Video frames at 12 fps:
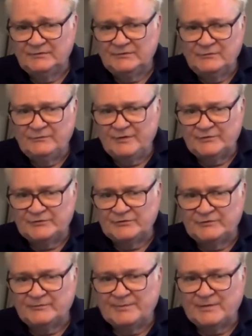two
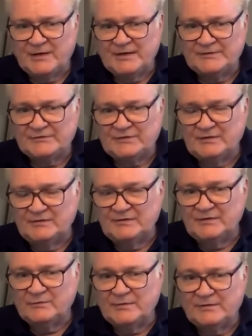functions of price can
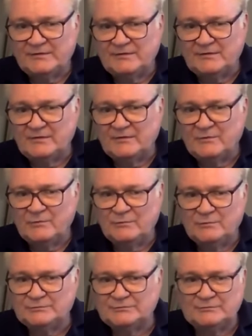deal with
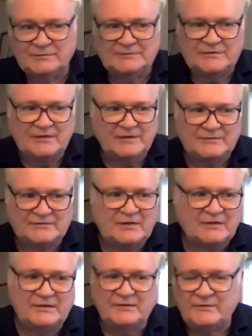let's say a
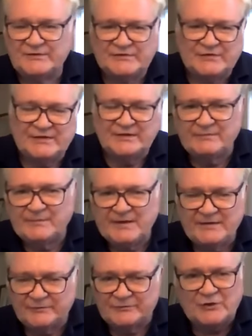sudden increase in the
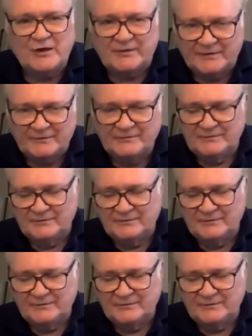demand for chocolate.